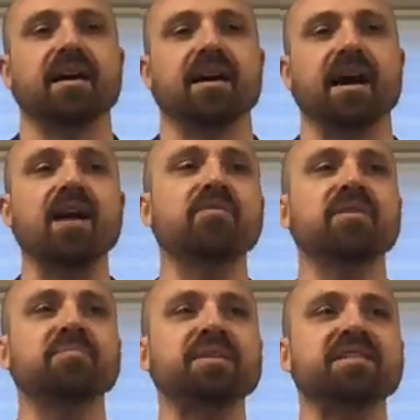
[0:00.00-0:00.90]
want
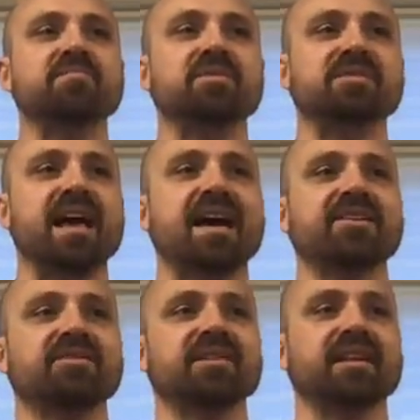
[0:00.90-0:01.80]
to be the most
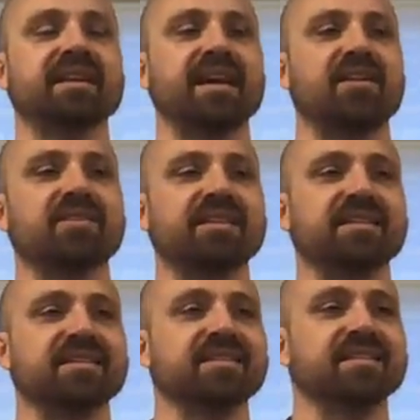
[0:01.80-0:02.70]
accurate
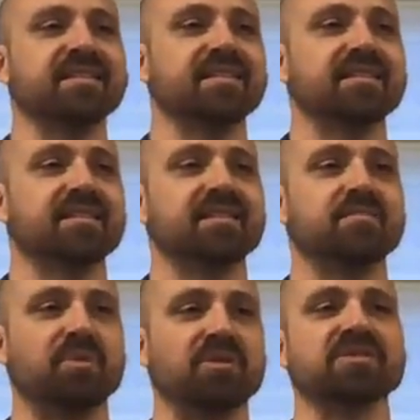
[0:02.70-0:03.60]
accounting
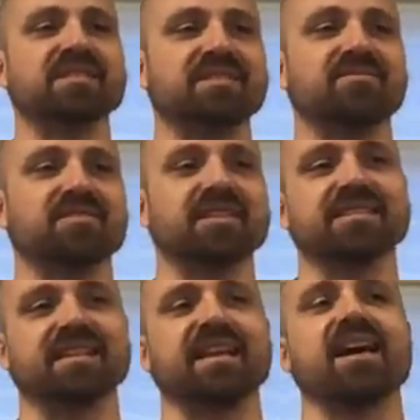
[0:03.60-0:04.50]
person for this
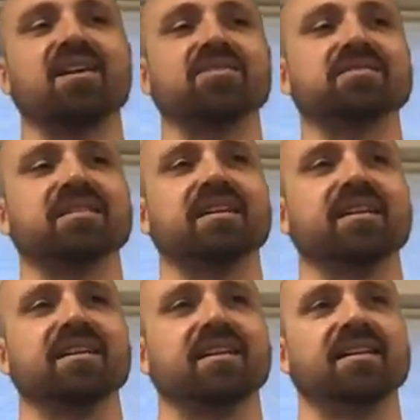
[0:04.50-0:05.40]
account
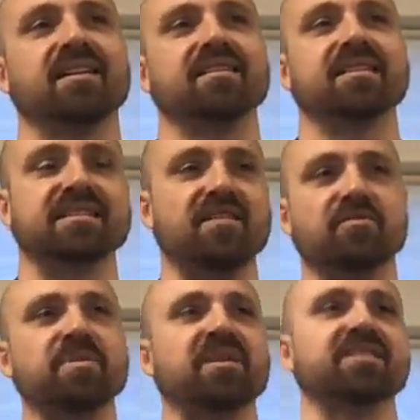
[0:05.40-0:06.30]
that's ever
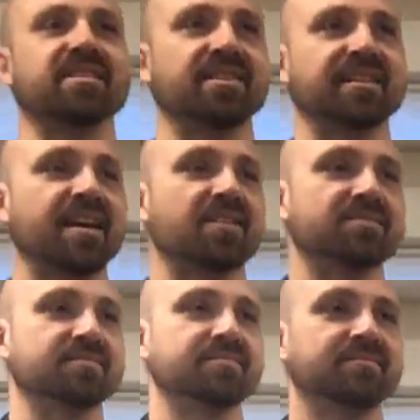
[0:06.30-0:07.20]
been on their account.
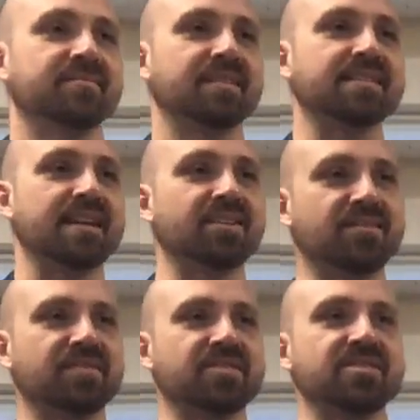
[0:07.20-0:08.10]
Is that a good
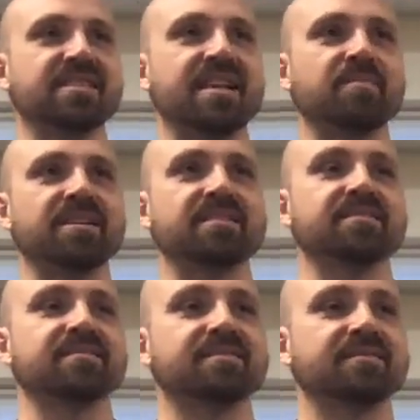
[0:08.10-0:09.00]
vision statement?
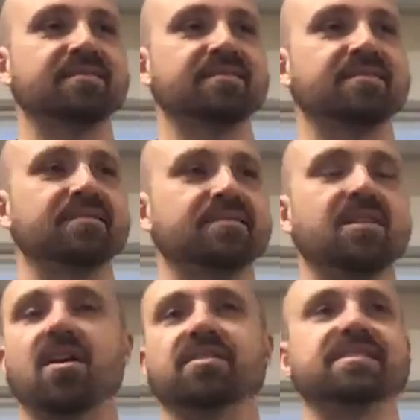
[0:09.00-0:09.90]
Mm-hmm.
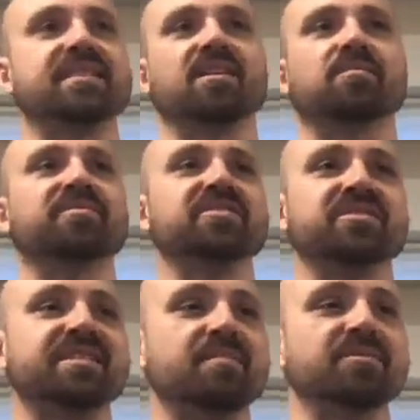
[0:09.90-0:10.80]
No, it's a terrible vision
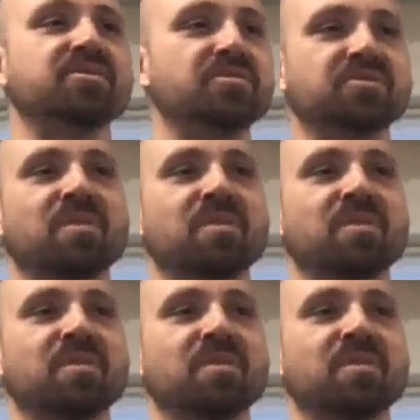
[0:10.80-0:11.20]
statement. It's too small.